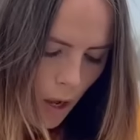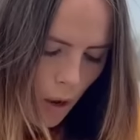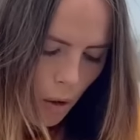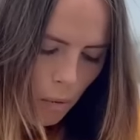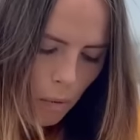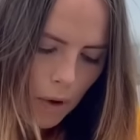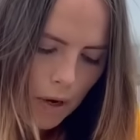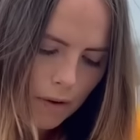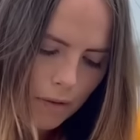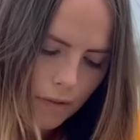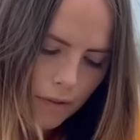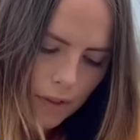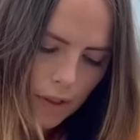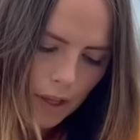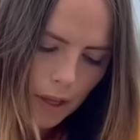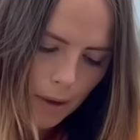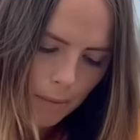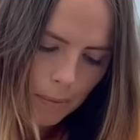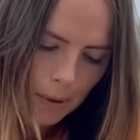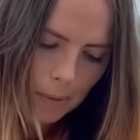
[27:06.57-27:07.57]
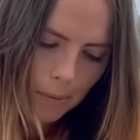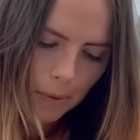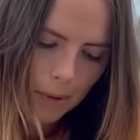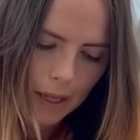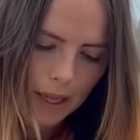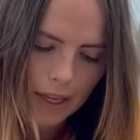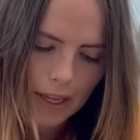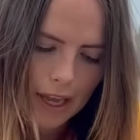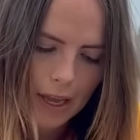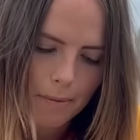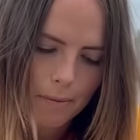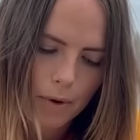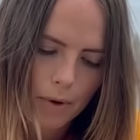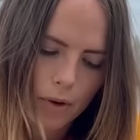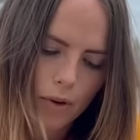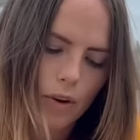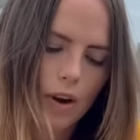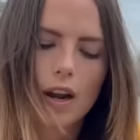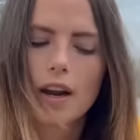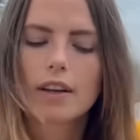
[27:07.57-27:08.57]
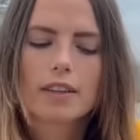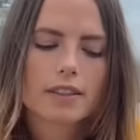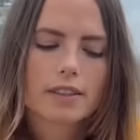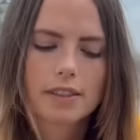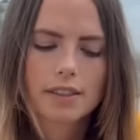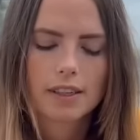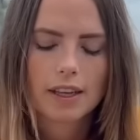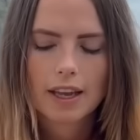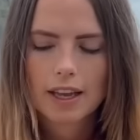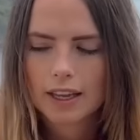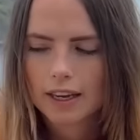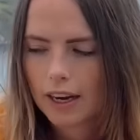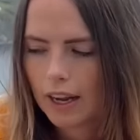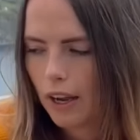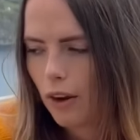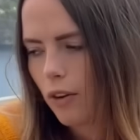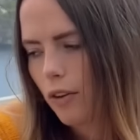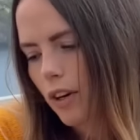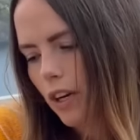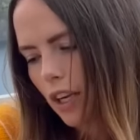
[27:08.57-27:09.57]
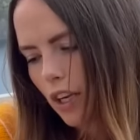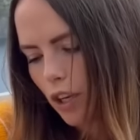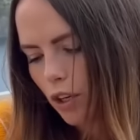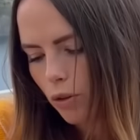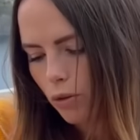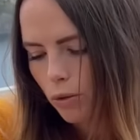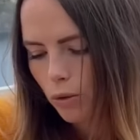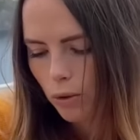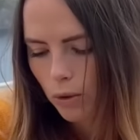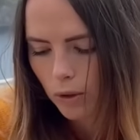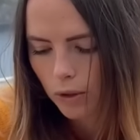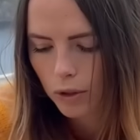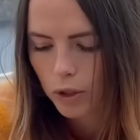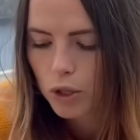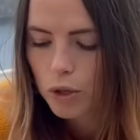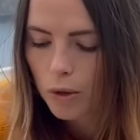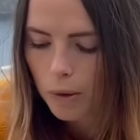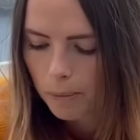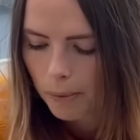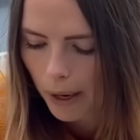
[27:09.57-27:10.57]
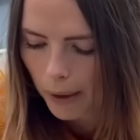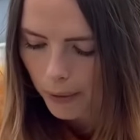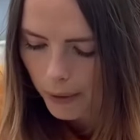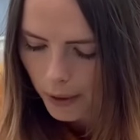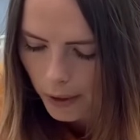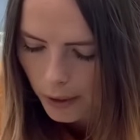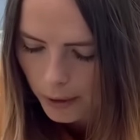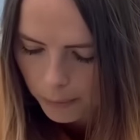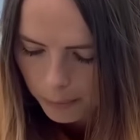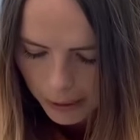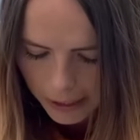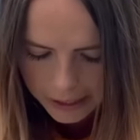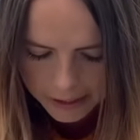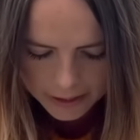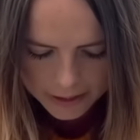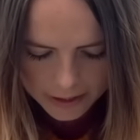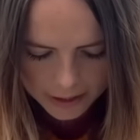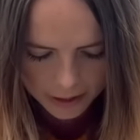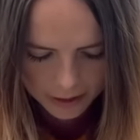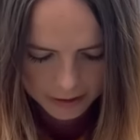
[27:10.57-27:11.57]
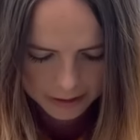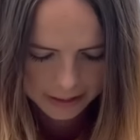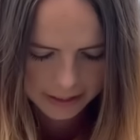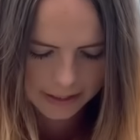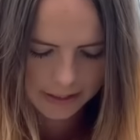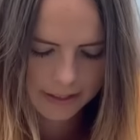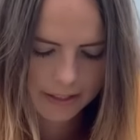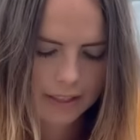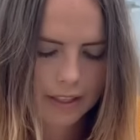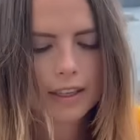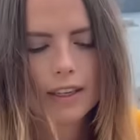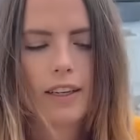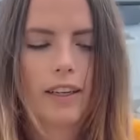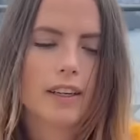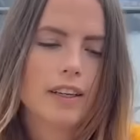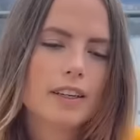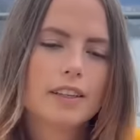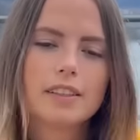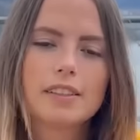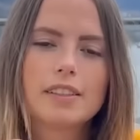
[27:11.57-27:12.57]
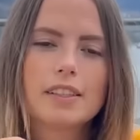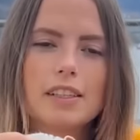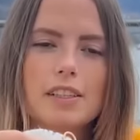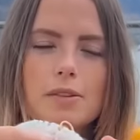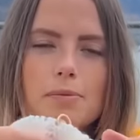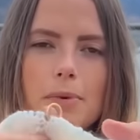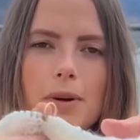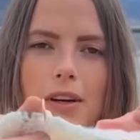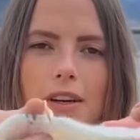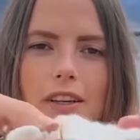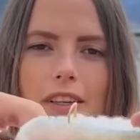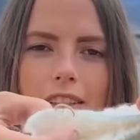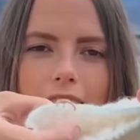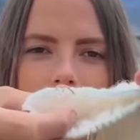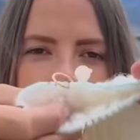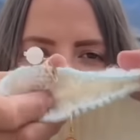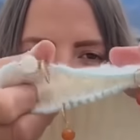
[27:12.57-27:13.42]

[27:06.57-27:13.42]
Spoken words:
one of the people I came across, and I already knew about her, but I saw these stitch markers